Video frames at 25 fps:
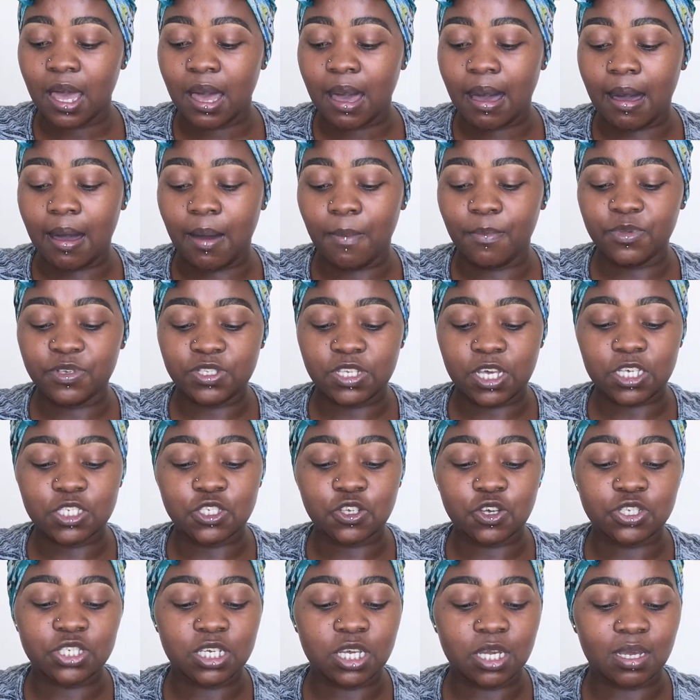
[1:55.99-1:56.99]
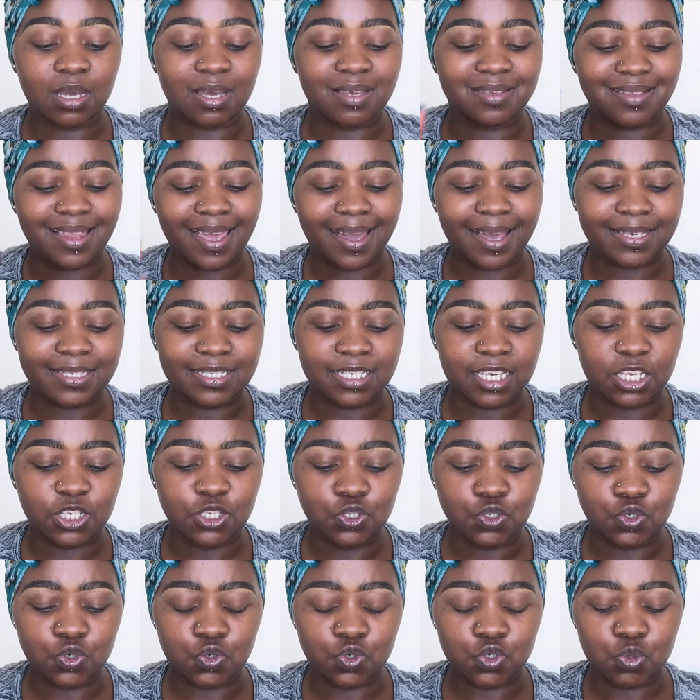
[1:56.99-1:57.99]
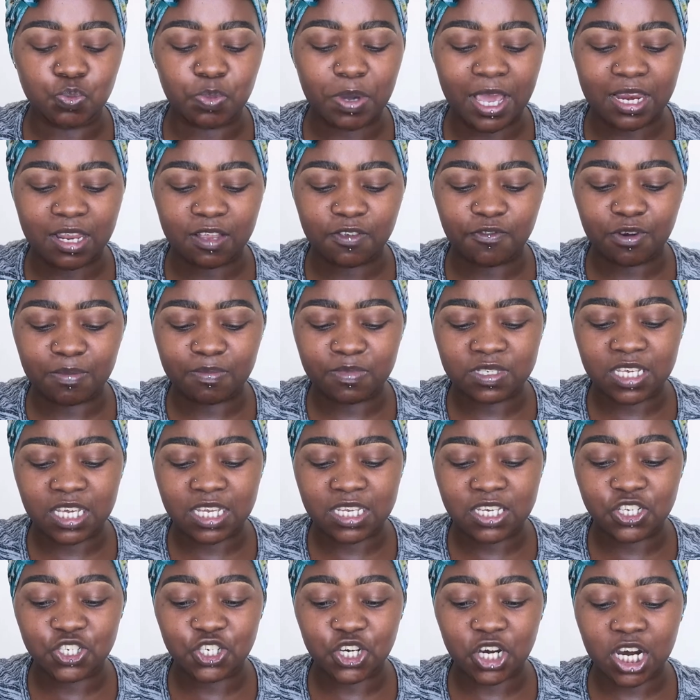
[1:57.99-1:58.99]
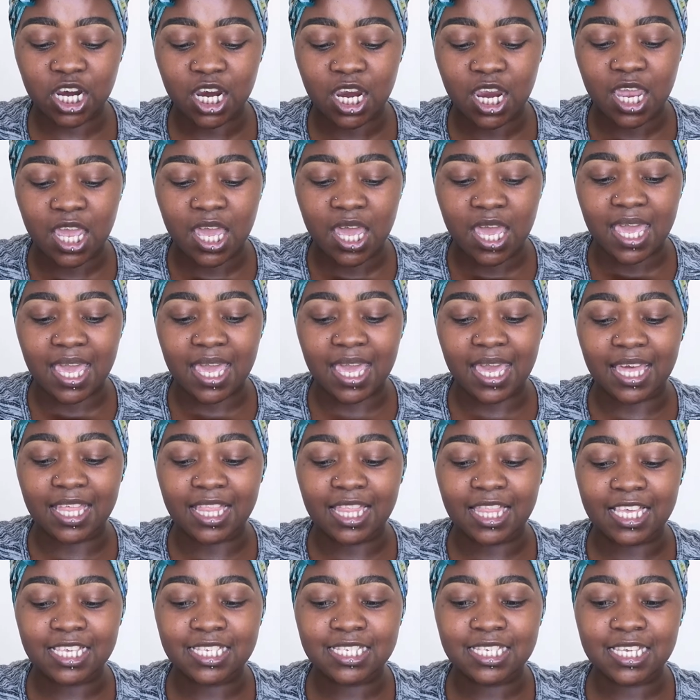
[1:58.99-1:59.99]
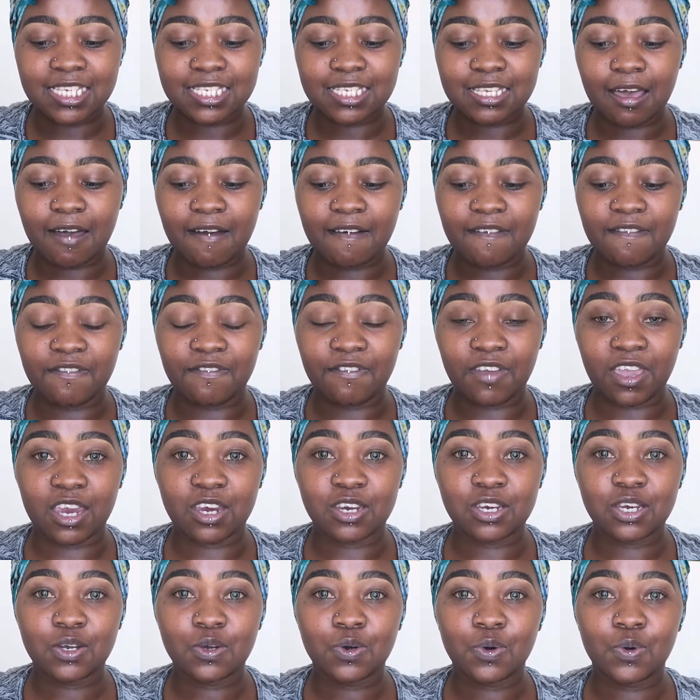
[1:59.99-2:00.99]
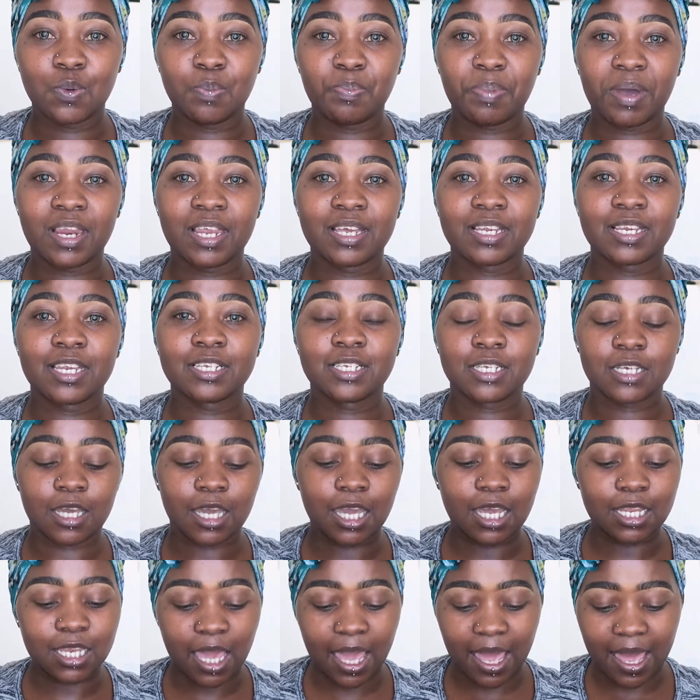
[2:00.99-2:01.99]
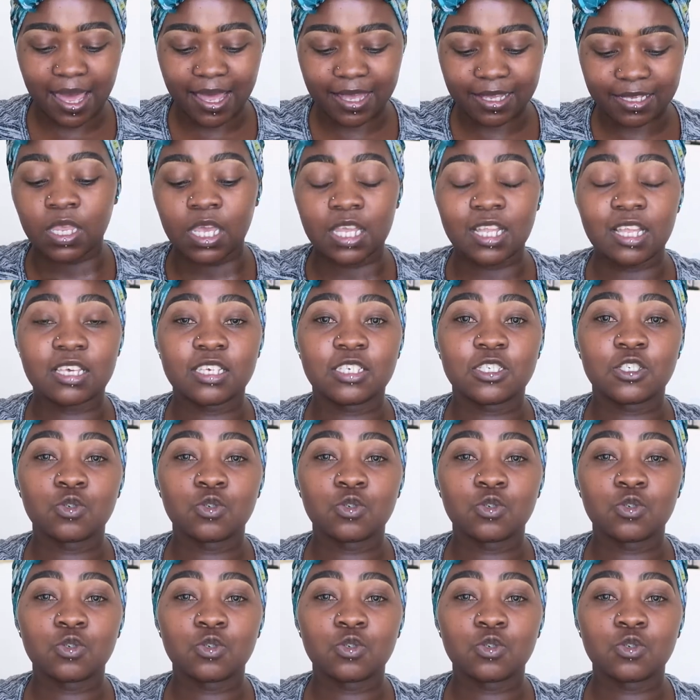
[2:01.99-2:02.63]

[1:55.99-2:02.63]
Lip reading: It's the Exotic, like I said, Nude palette from Signature, and this is a very cool palette. Look, it has this